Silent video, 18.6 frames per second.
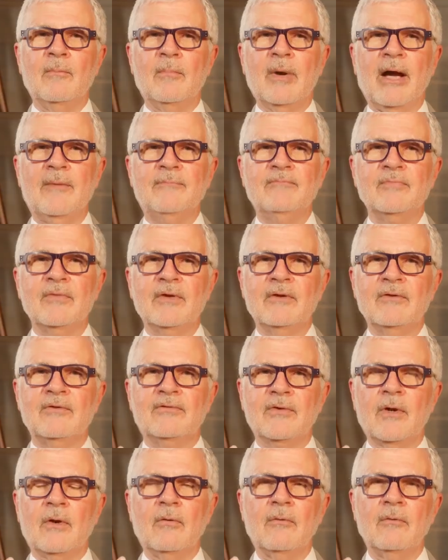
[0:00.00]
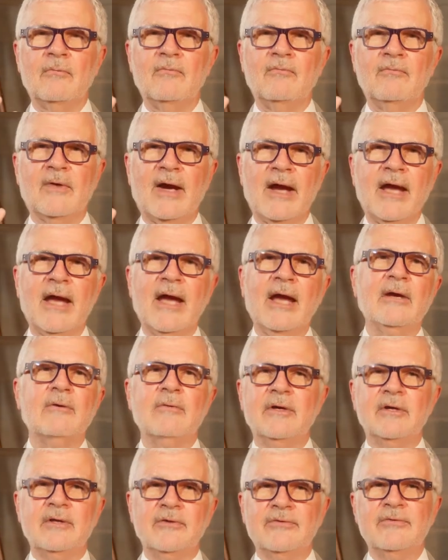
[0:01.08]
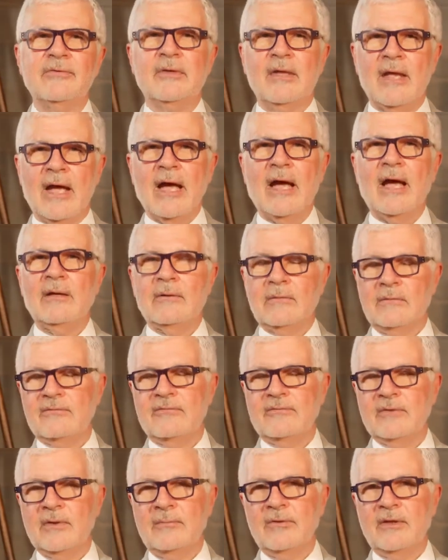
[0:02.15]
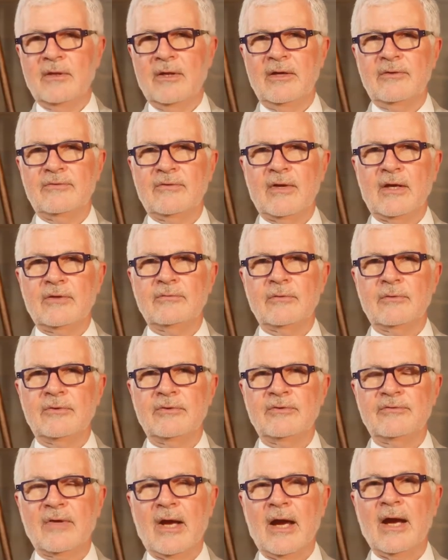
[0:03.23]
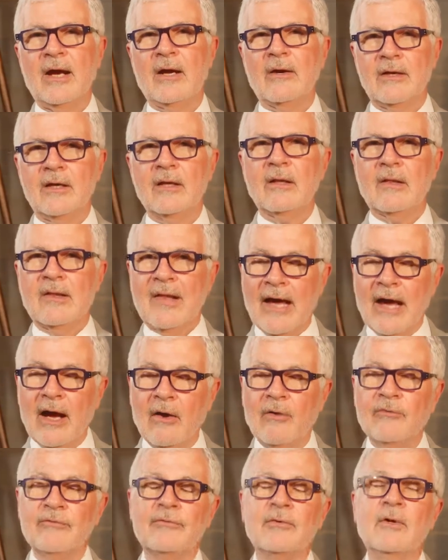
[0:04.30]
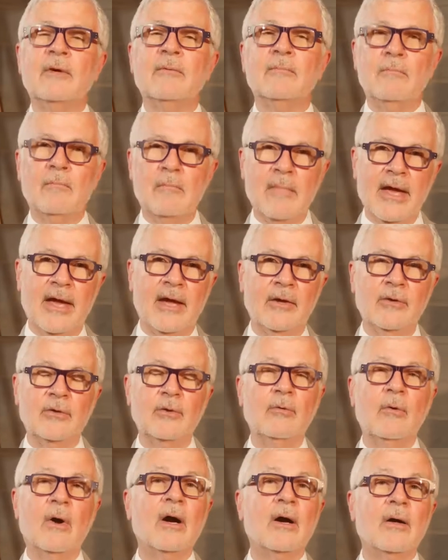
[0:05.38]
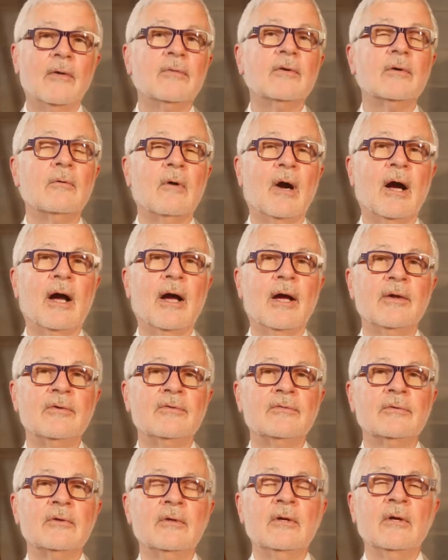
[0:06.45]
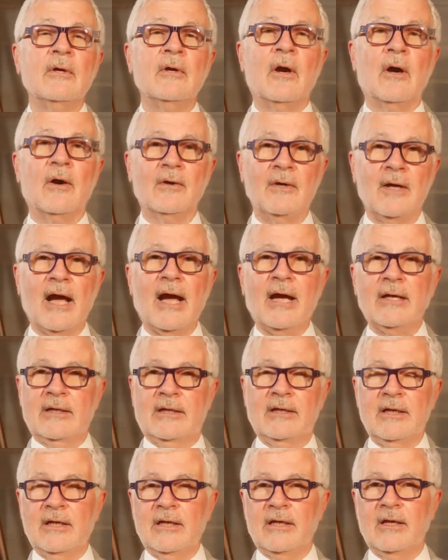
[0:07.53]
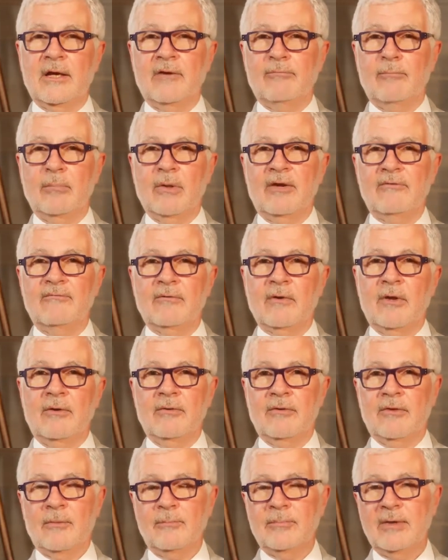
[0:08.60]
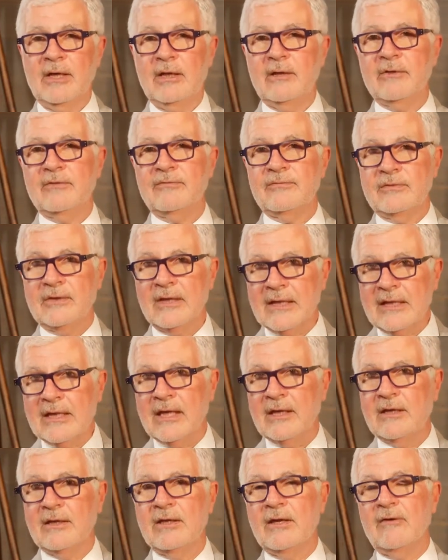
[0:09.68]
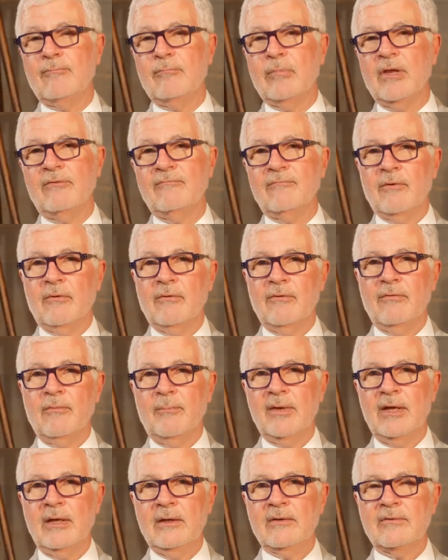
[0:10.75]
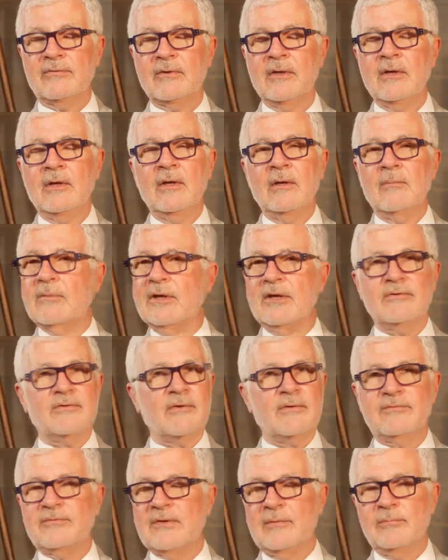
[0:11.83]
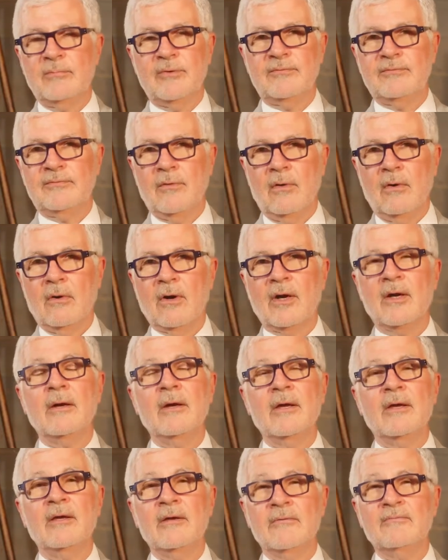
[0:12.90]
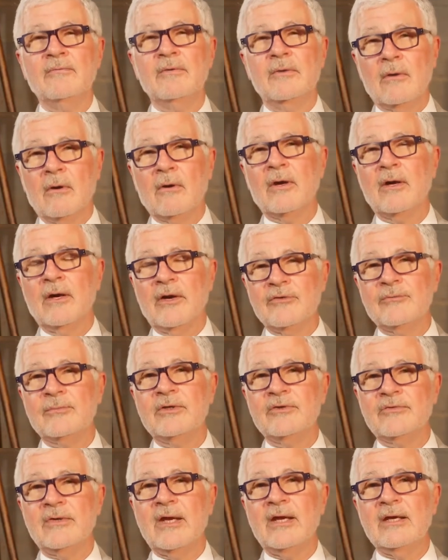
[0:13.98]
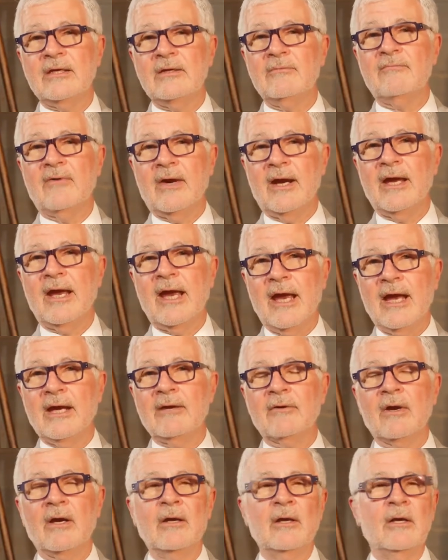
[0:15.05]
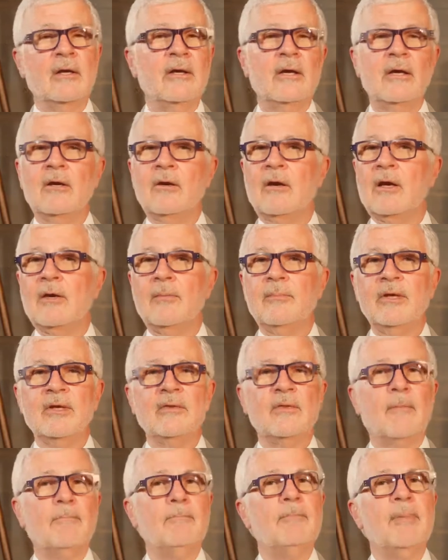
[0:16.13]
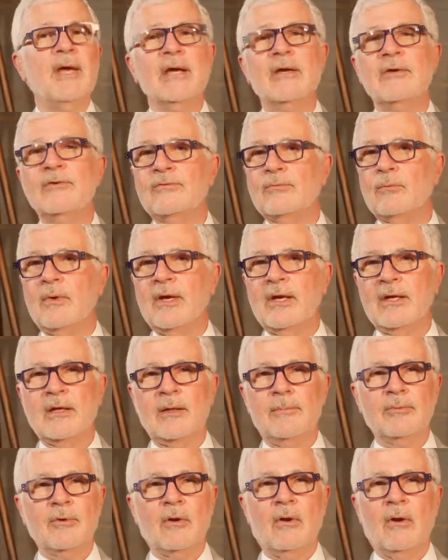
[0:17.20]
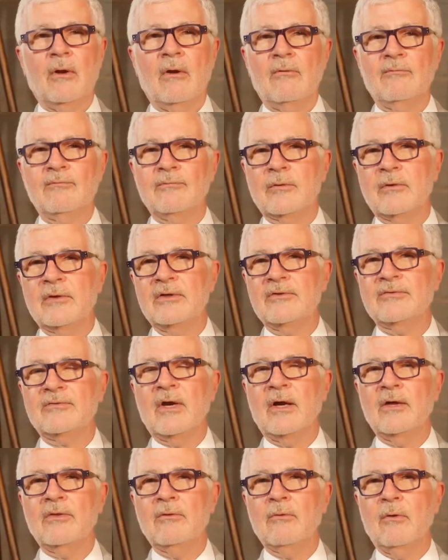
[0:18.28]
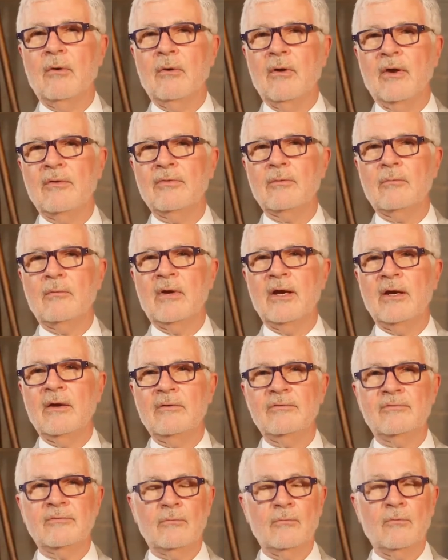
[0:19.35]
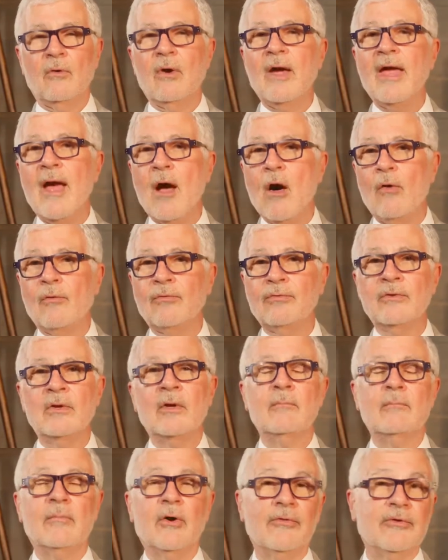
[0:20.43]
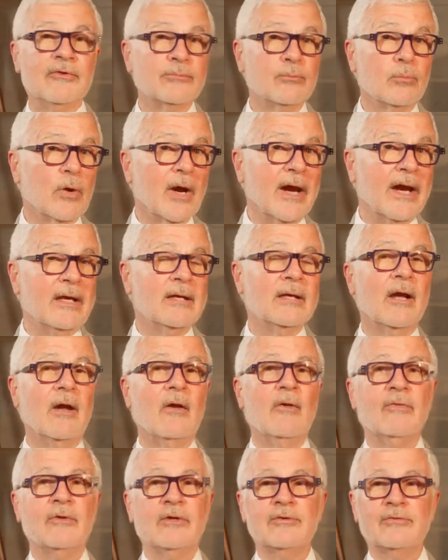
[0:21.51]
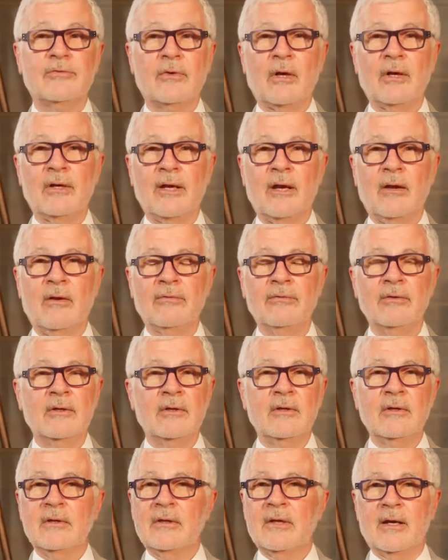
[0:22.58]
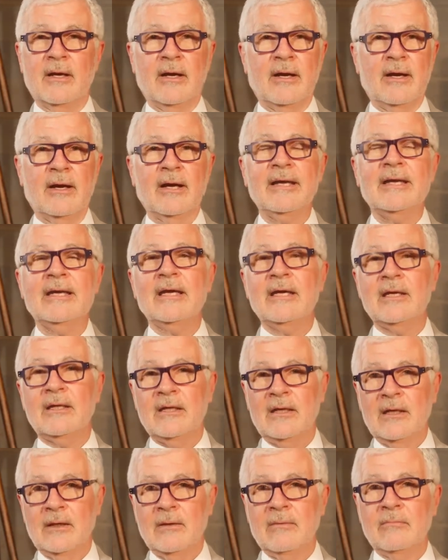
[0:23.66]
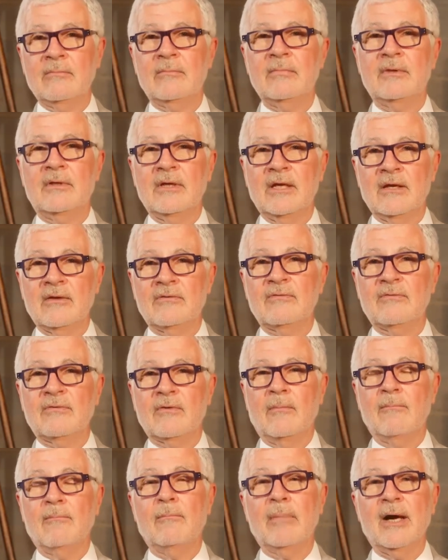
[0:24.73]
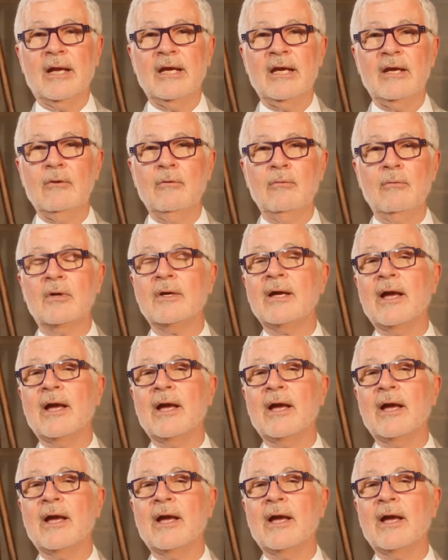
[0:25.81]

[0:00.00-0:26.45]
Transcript: But so Viagra does not stimulate sexual desire. It allows men who otherwise are not getting enough blood flow to their penis to get enough blood flow to the penis. But as I've said before, if your husband is taking Viagra, it ought to be the biggest wake-up call for his otherwise health, both his brain health and his heart health. Get him to get somebody who will